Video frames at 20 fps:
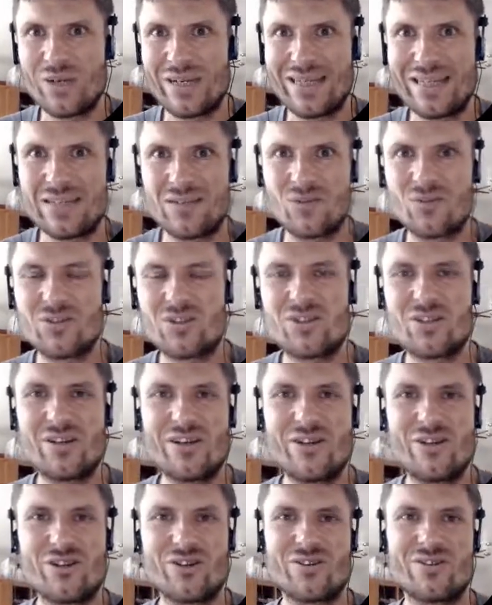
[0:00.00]
these
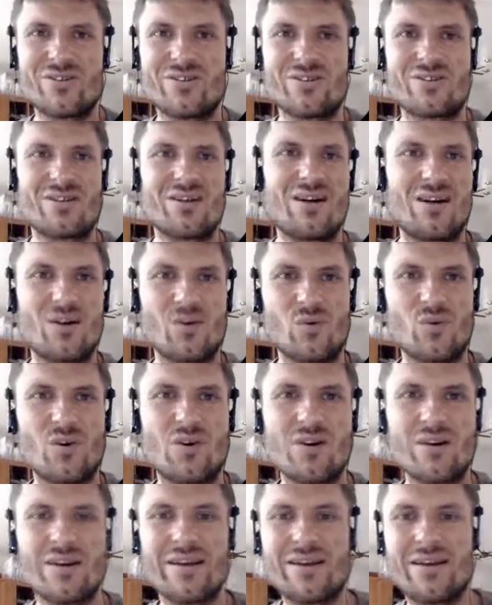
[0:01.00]
oscillations are
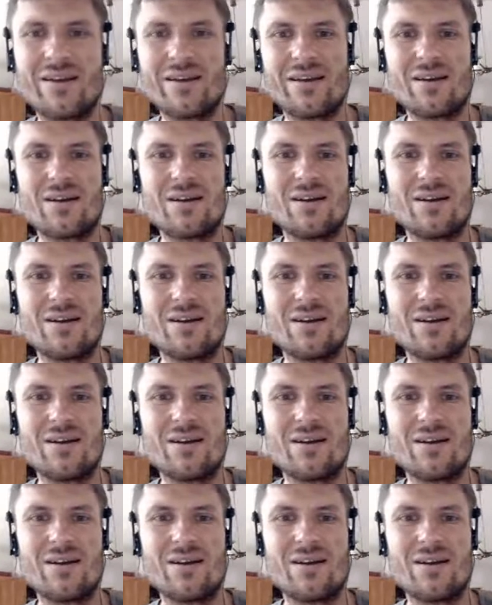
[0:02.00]
working,